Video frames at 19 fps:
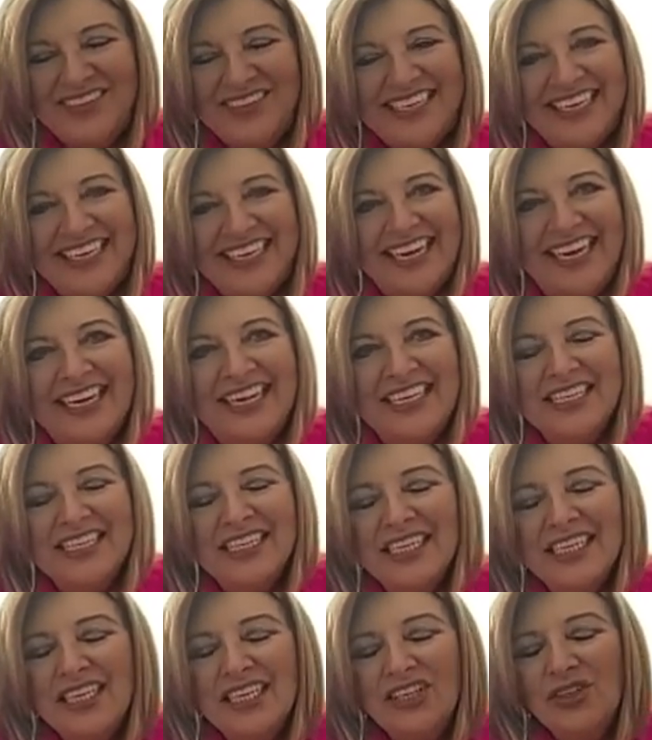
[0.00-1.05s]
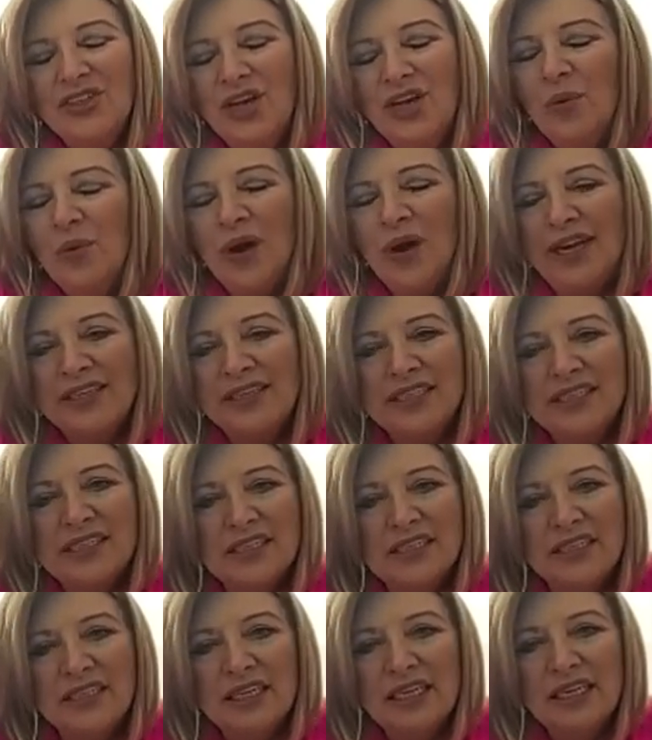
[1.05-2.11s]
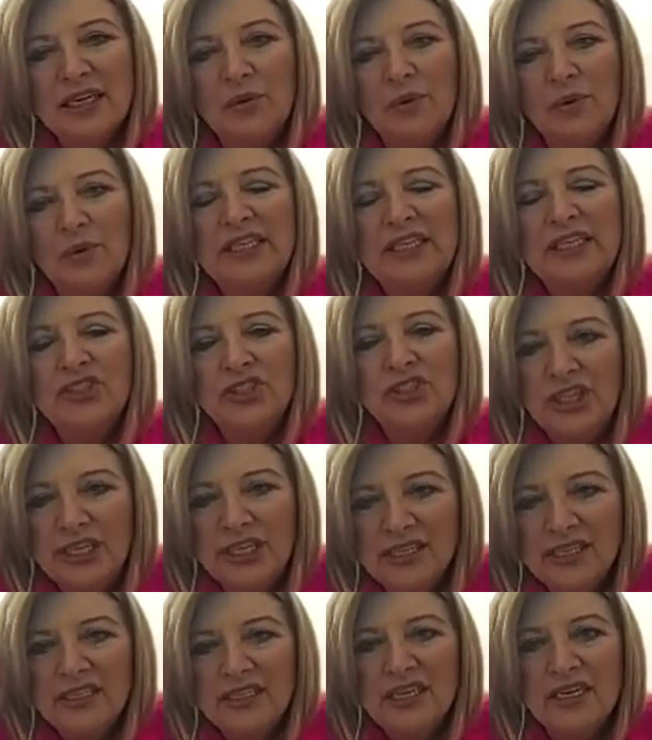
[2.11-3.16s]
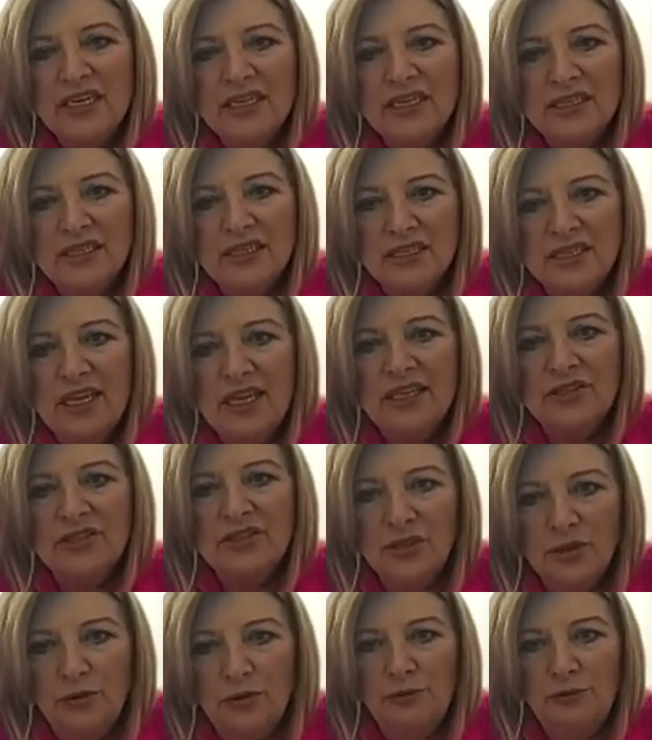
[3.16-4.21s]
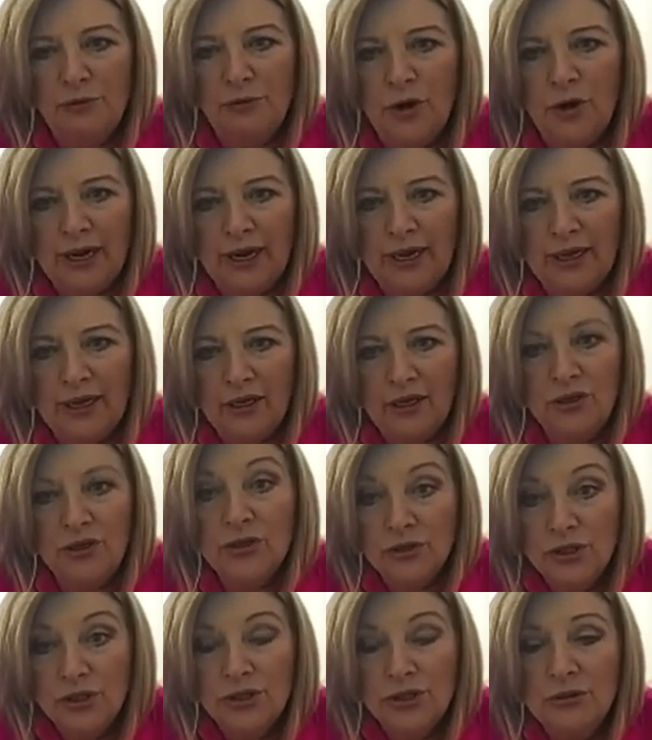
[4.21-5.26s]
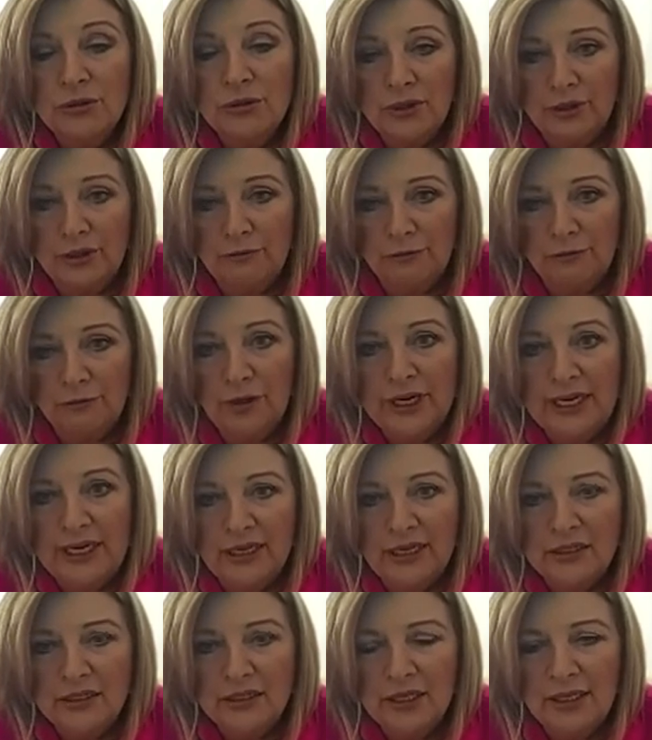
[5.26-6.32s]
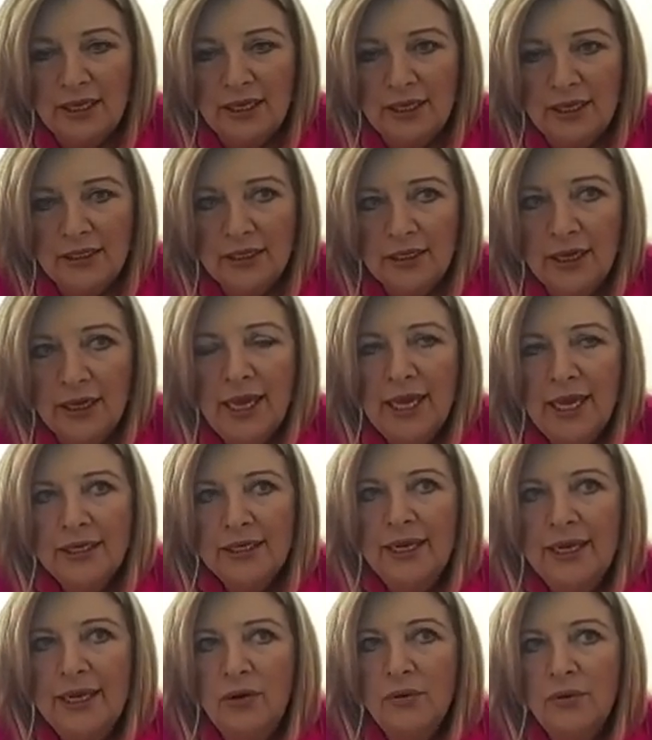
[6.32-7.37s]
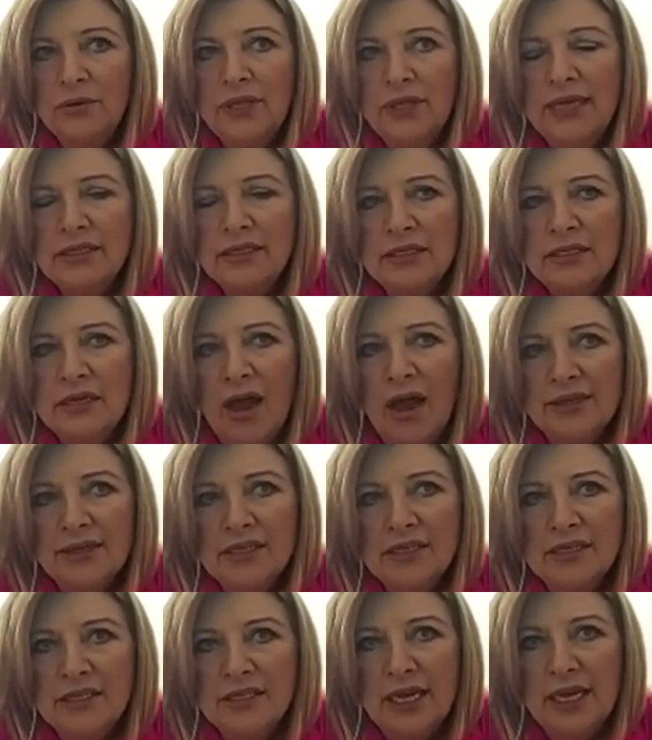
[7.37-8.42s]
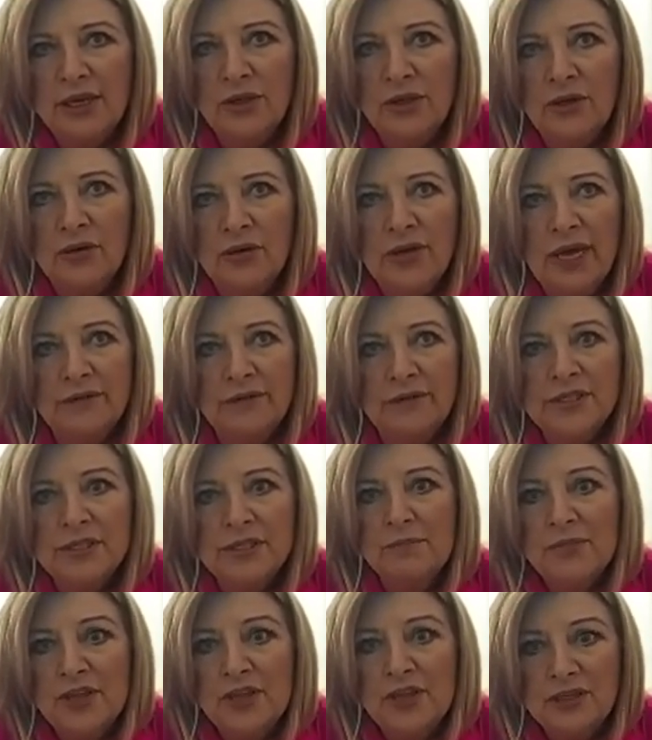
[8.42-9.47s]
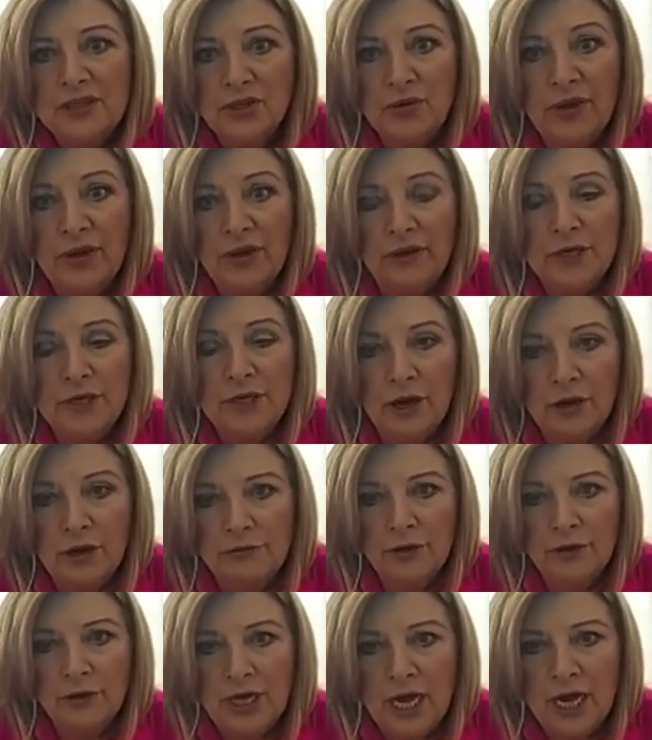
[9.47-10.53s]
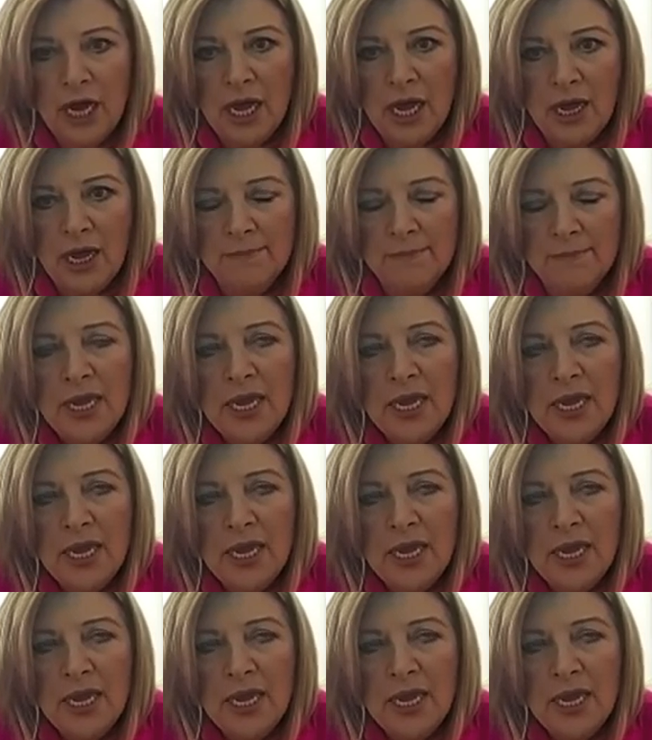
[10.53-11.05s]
because you know what? when Jesus sets you free, you're truly free indeed. Now, that's not to say you don't have some things you have to overcome,